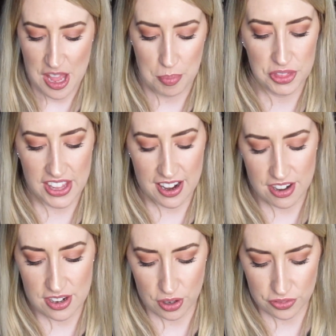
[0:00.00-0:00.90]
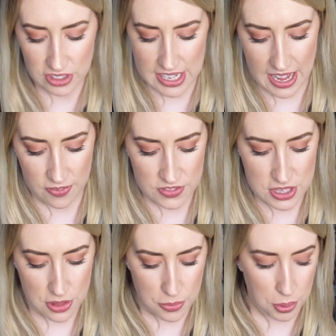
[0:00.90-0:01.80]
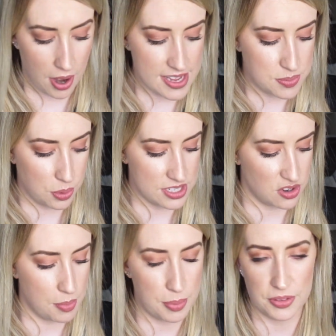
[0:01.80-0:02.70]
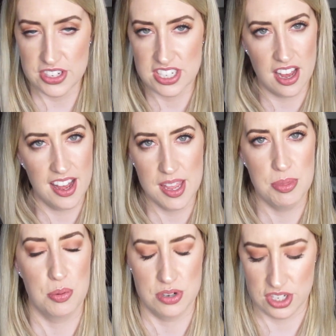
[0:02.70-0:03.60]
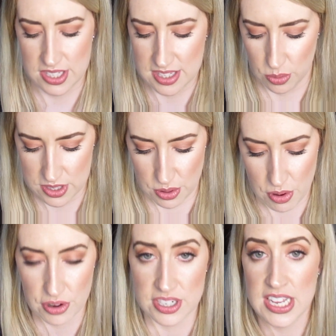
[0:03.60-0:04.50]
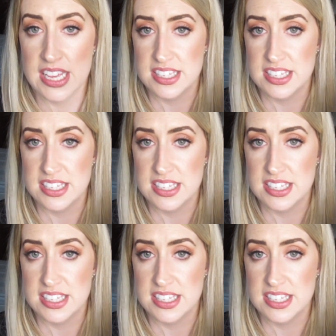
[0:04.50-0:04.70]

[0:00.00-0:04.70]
but they are lovely and the price point I remember at the time they were just so so good